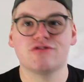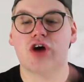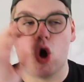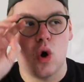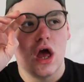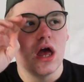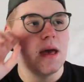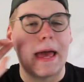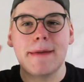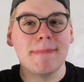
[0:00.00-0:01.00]
So
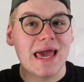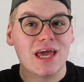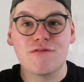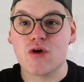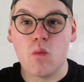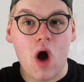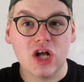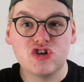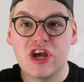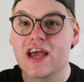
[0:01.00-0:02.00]
Mick, if you're
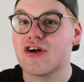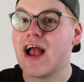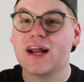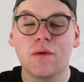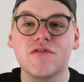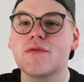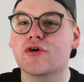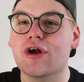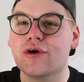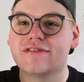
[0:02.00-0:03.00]
watching, or anyone from the
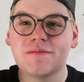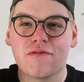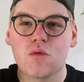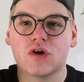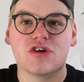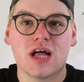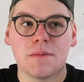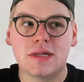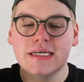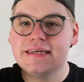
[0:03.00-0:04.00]
Kringle team, if you're watching,
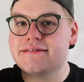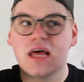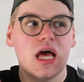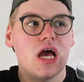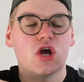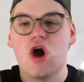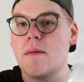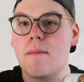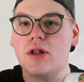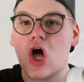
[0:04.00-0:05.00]
please
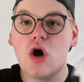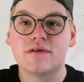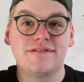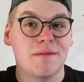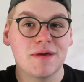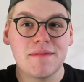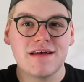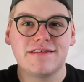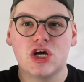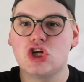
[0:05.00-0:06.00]
comment below, send me a
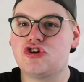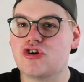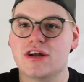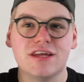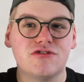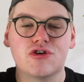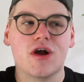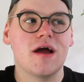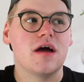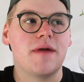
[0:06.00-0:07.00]
message on
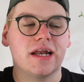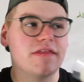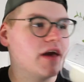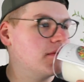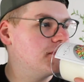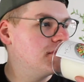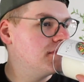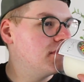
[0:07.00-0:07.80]
Instagram, anything.